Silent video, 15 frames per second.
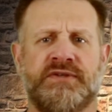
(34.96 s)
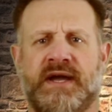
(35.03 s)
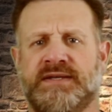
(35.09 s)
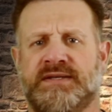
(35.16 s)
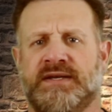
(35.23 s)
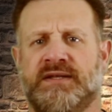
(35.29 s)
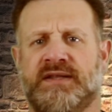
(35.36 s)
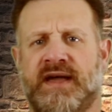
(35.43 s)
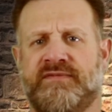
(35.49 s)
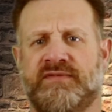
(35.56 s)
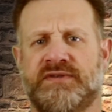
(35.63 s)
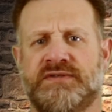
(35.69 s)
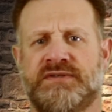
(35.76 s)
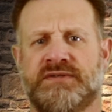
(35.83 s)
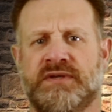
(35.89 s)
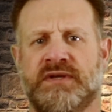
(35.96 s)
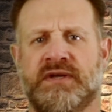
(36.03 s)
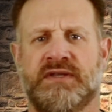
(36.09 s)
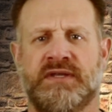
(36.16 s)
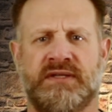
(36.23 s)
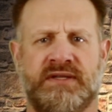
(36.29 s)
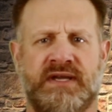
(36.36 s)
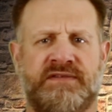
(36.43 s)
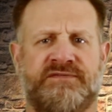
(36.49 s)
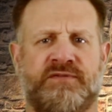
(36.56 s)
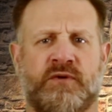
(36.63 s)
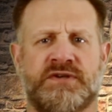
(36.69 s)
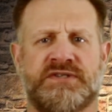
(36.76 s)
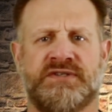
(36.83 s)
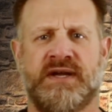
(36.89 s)
1911s, the Elite
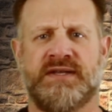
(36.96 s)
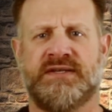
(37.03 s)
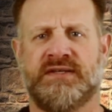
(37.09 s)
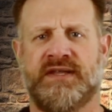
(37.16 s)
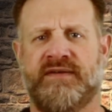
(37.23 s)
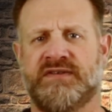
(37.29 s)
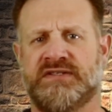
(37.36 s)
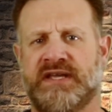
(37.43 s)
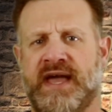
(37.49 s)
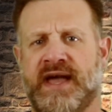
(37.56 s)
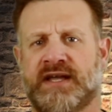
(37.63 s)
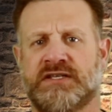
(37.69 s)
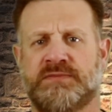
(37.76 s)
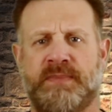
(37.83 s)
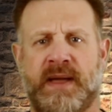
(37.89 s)
Force 1911 TAC is